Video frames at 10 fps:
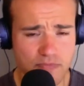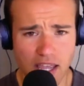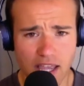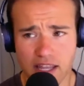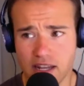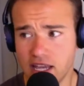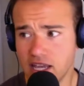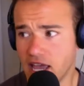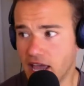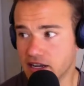and
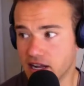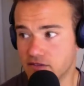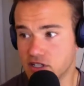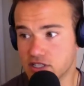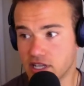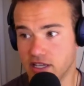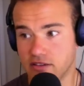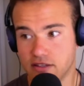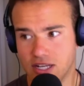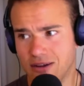kind of just like,
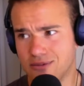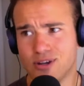I was